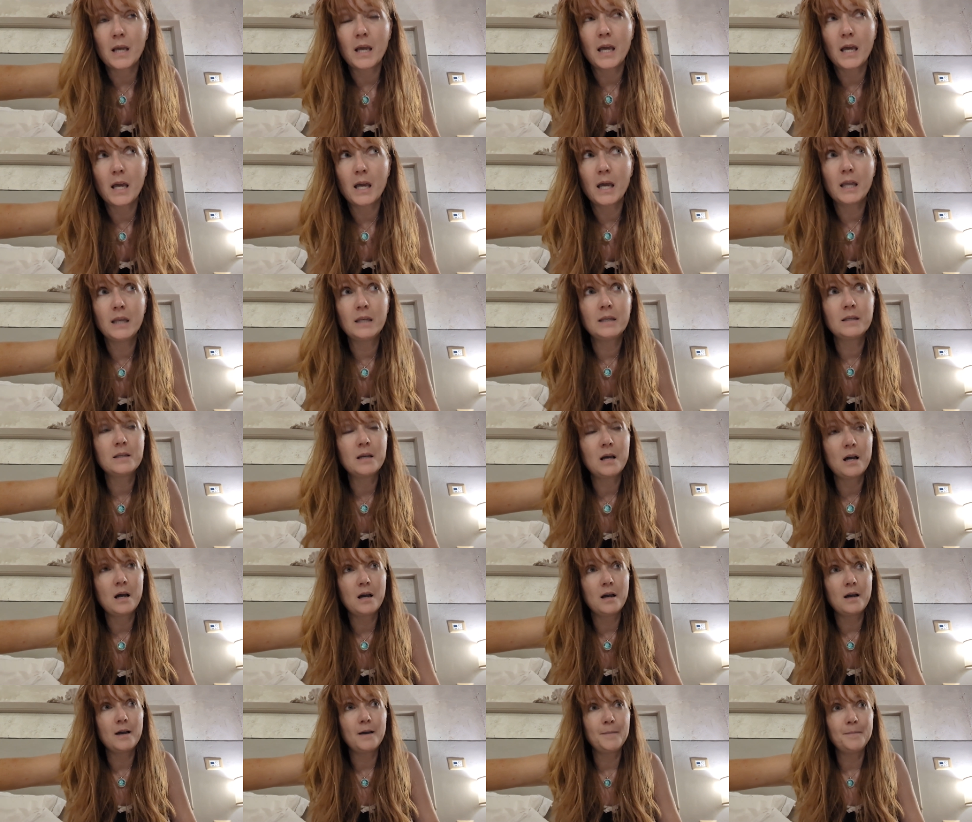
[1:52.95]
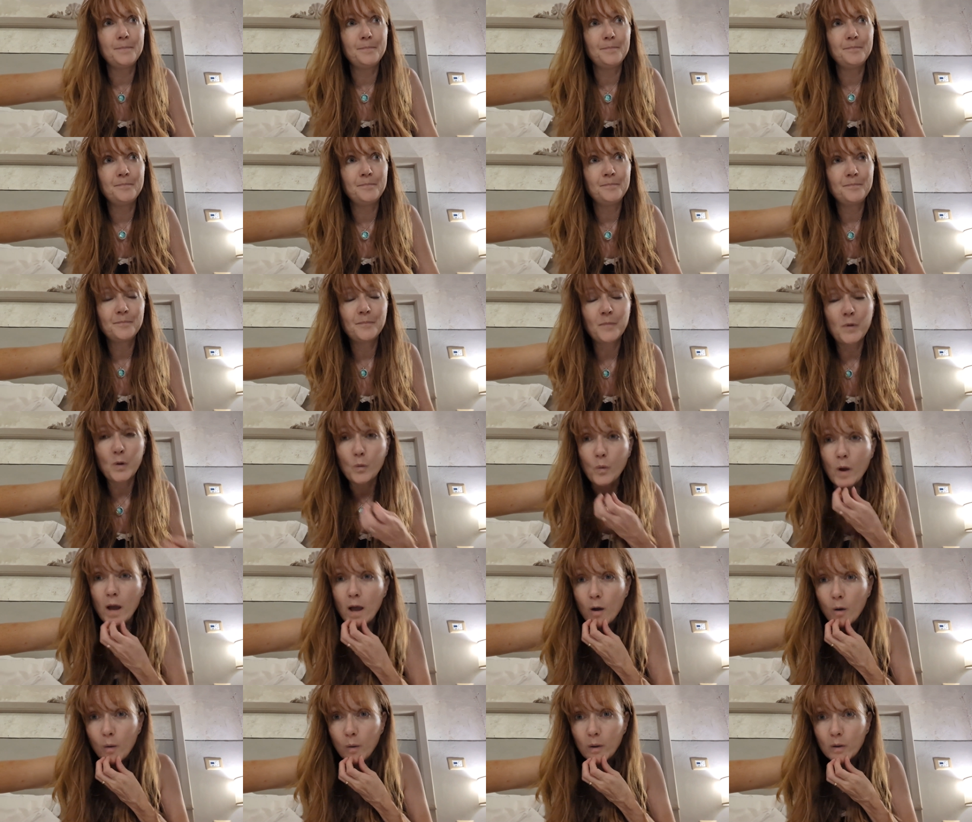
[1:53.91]
And um,
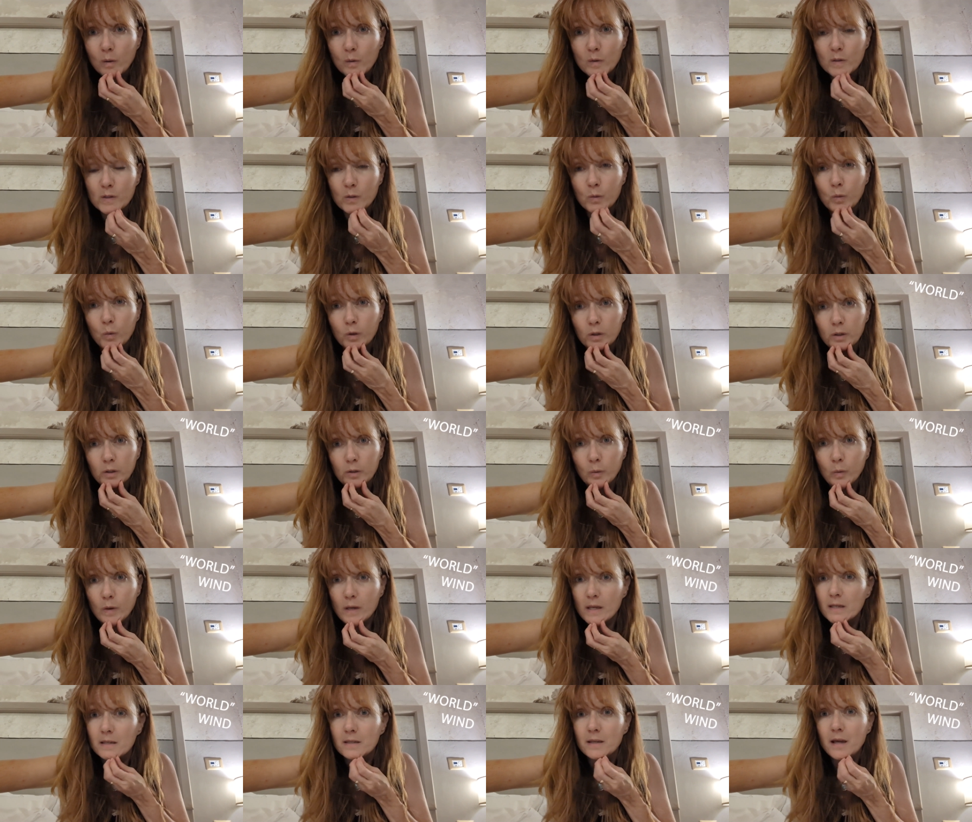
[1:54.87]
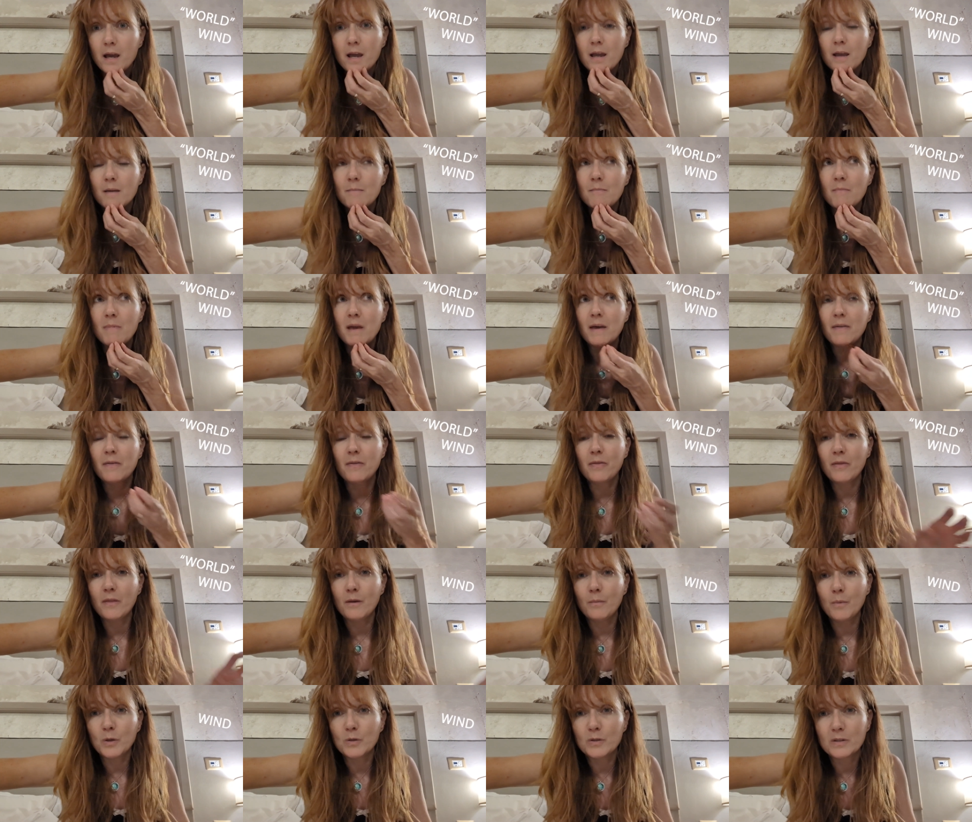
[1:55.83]
wow, it was a whirlwind. I met
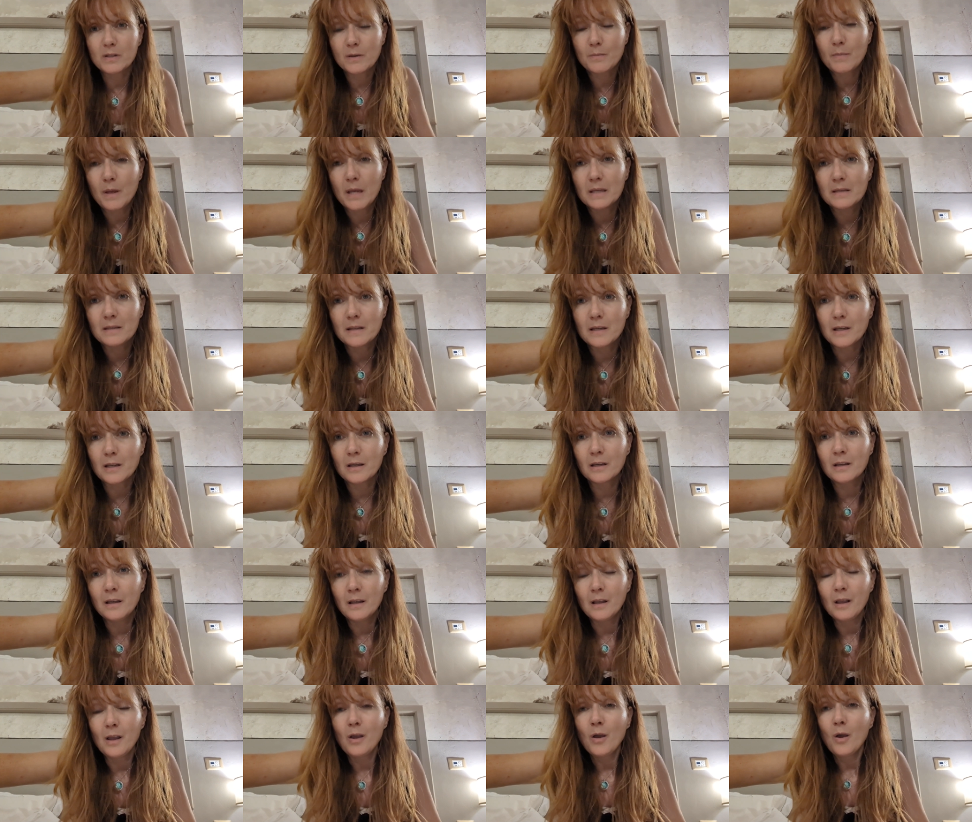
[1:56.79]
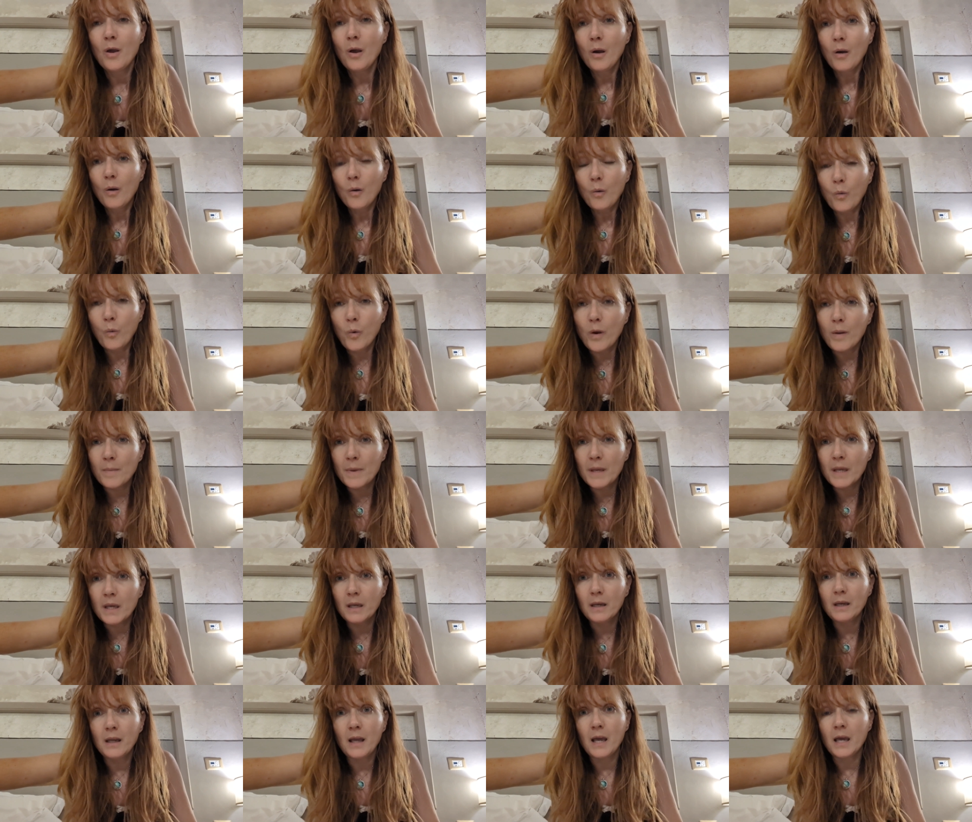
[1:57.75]
the most amazing
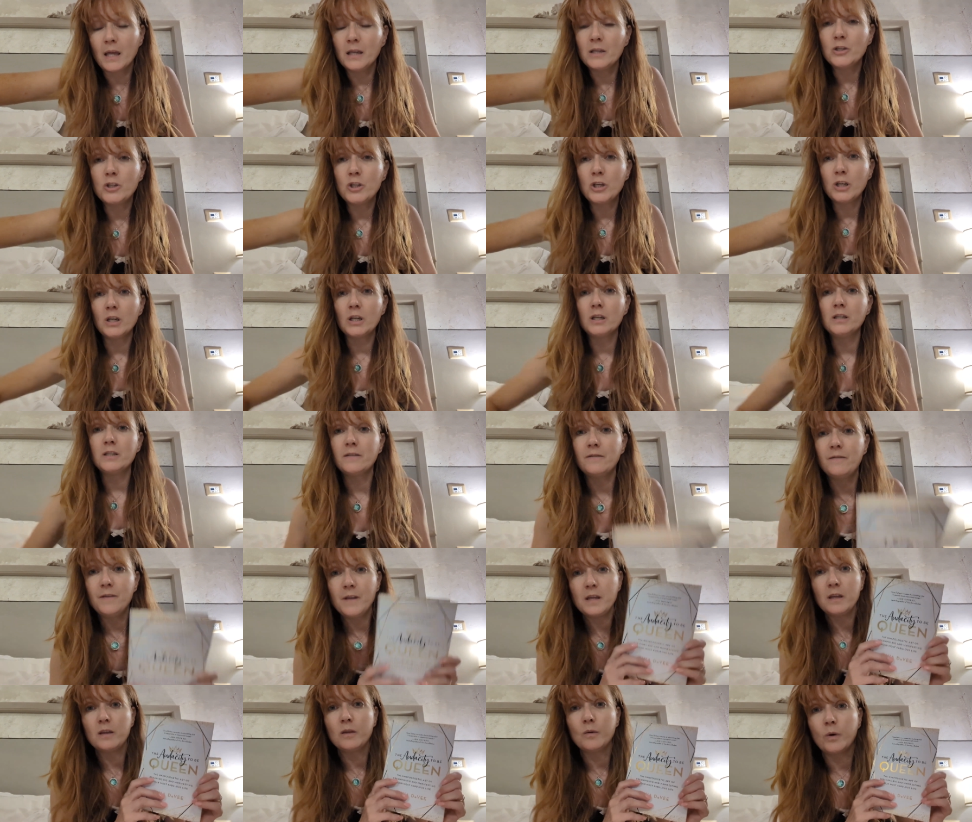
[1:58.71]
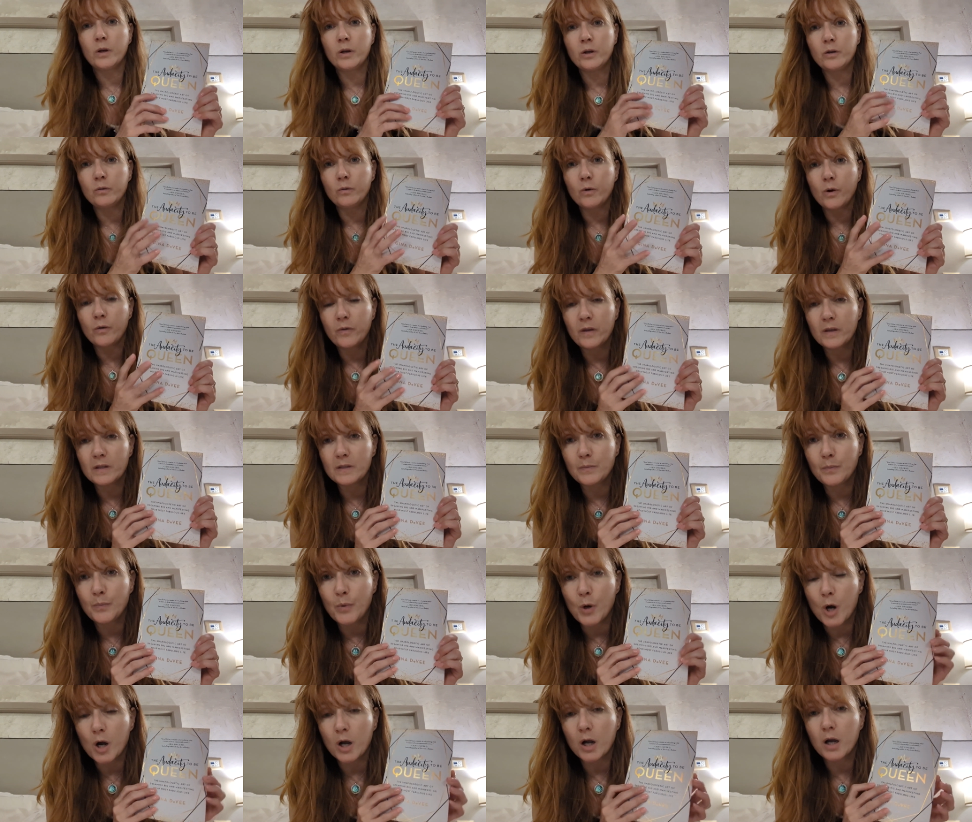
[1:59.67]
women, and Gina DeVee, the one who wrote this
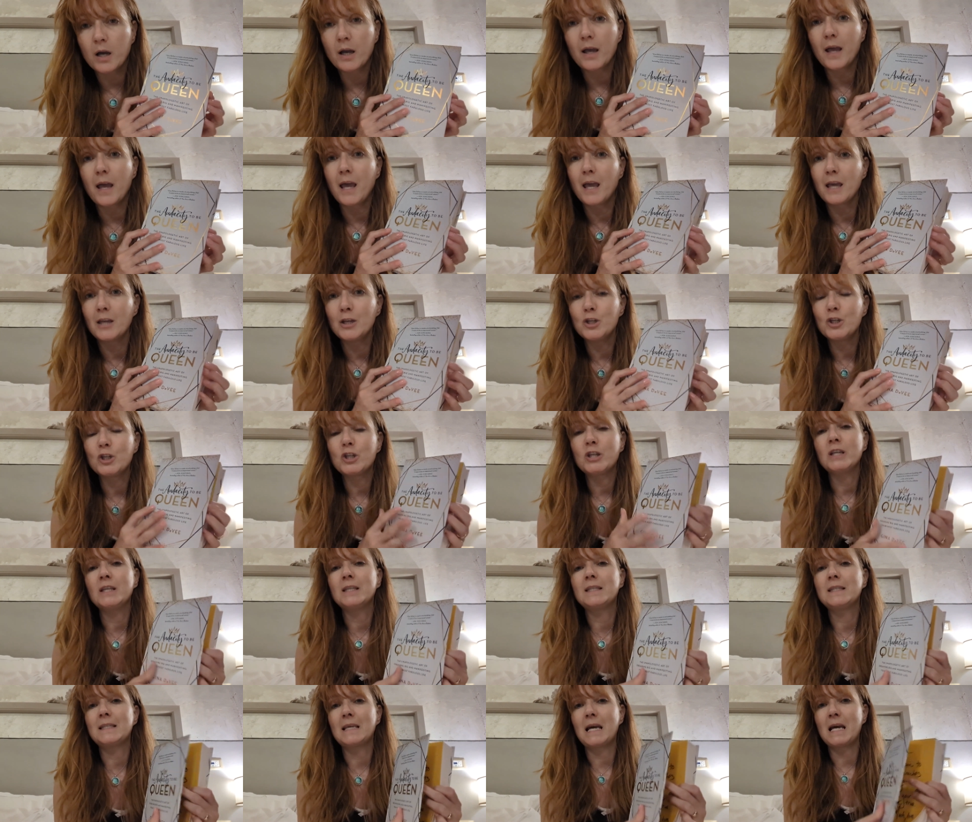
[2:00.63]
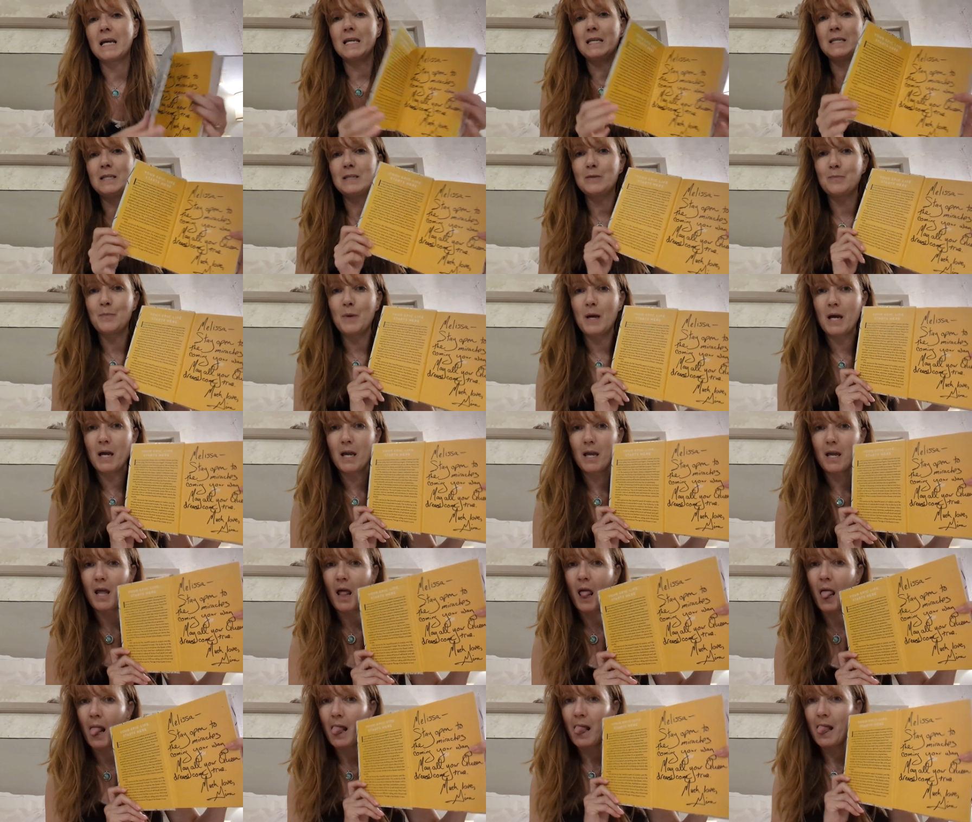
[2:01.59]
book, and she signed
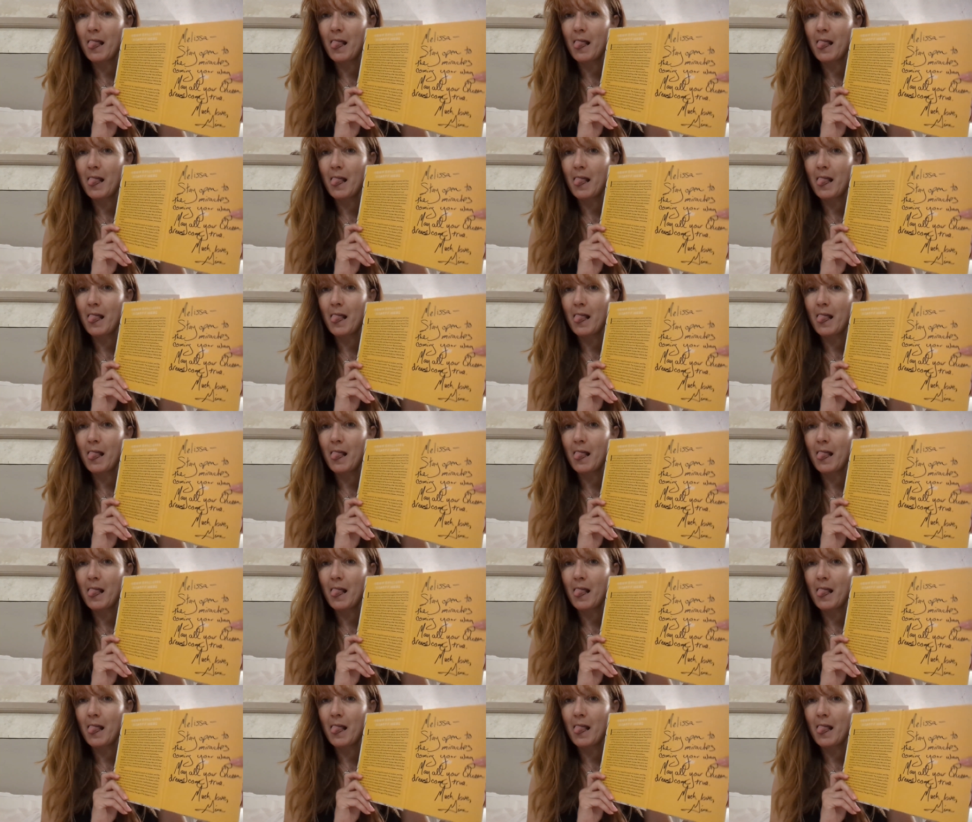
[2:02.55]
my,